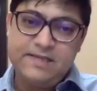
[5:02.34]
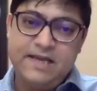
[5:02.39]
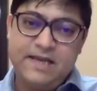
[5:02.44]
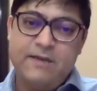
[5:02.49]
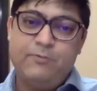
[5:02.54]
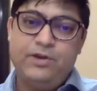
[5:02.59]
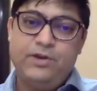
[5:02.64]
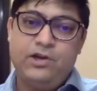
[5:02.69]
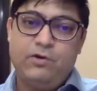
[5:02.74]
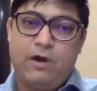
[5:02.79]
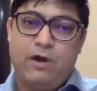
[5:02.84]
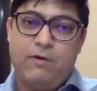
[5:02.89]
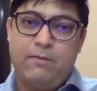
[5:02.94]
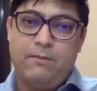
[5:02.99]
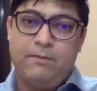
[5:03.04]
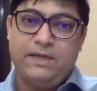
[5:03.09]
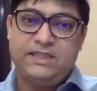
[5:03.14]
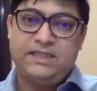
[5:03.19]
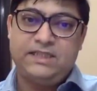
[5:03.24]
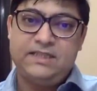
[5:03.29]
time, we know our
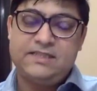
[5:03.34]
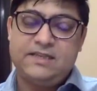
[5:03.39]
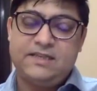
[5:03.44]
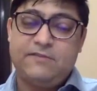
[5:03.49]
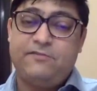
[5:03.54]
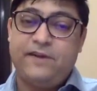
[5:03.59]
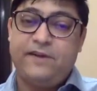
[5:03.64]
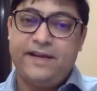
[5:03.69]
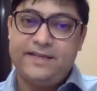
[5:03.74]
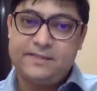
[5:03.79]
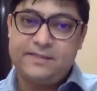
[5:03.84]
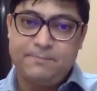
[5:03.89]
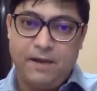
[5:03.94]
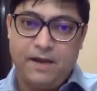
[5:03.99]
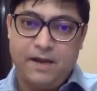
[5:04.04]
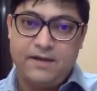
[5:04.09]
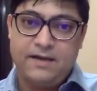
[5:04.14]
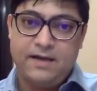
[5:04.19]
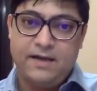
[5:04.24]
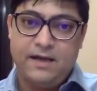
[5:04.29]
machines are very
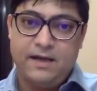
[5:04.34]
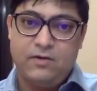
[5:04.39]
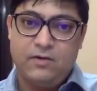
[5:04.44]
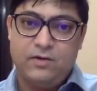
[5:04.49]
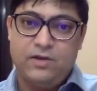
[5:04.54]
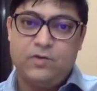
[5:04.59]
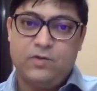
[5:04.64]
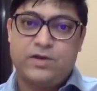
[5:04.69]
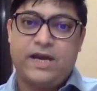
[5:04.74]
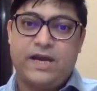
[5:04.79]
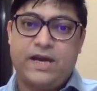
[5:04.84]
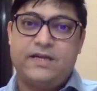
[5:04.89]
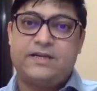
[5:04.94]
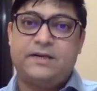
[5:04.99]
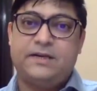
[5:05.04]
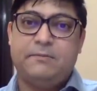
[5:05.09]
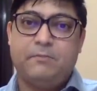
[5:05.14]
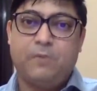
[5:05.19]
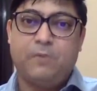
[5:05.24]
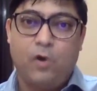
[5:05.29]
smart now. You can
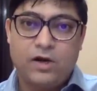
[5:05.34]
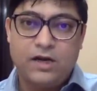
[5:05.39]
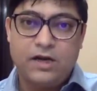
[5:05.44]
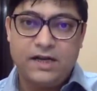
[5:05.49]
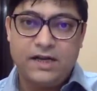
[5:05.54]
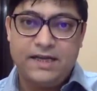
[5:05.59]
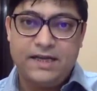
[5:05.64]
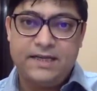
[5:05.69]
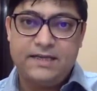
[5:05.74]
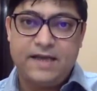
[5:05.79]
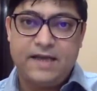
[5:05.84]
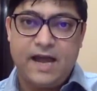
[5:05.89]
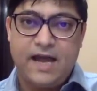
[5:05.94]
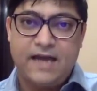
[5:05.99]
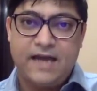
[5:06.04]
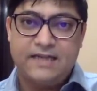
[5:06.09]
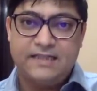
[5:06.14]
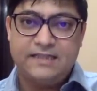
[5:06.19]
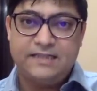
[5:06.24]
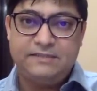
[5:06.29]
remotely
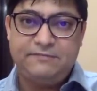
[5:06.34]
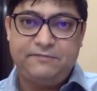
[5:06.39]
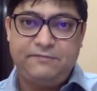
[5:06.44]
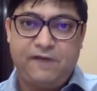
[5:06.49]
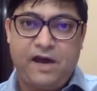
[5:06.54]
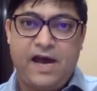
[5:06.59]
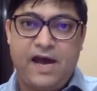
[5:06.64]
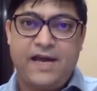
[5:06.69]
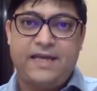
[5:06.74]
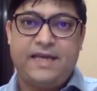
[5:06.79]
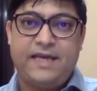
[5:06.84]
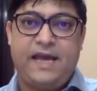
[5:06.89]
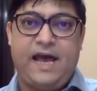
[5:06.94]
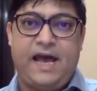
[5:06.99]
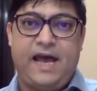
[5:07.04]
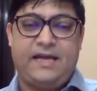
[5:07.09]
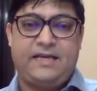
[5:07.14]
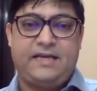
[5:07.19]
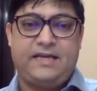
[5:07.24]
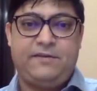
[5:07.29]
identify
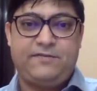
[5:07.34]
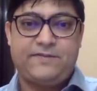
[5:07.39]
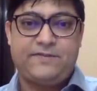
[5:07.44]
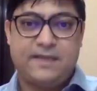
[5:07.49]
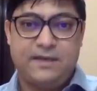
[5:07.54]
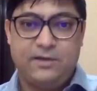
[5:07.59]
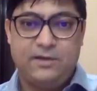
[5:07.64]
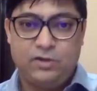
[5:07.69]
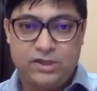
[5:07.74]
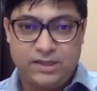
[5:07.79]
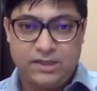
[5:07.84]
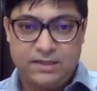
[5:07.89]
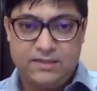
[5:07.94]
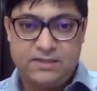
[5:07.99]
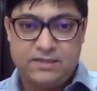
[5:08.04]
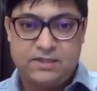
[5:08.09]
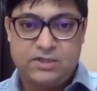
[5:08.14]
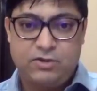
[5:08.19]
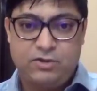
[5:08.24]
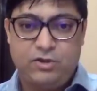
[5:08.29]
and give
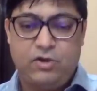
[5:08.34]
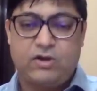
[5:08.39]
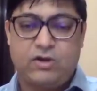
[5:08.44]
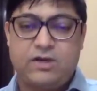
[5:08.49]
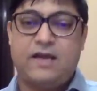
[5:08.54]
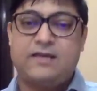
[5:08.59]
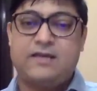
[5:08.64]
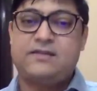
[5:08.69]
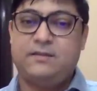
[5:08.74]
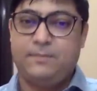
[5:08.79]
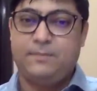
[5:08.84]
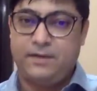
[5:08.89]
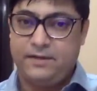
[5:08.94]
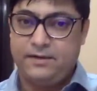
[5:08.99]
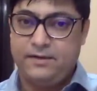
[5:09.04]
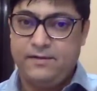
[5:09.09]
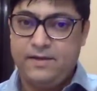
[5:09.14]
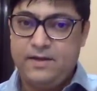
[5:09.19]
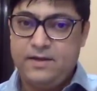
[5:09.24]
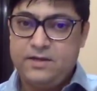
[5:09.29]
solutions to your customer.
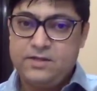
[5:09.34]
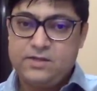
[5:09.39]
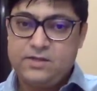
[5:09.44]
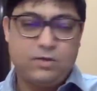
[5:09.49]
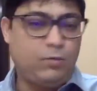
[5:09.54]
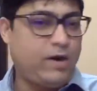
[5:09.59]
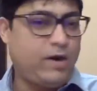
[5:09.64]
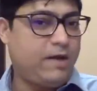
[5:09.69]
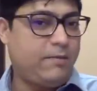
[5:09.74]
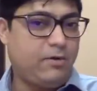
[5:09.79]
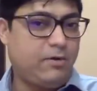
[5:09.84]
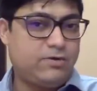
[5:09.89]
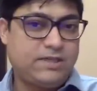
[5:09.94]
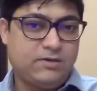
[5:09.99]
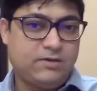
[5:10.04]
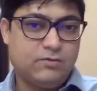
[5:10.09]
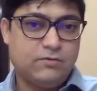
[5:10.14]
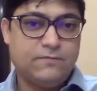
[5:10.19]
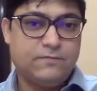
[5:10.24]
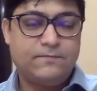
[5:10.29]
So what about
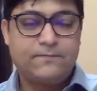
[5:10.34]
you?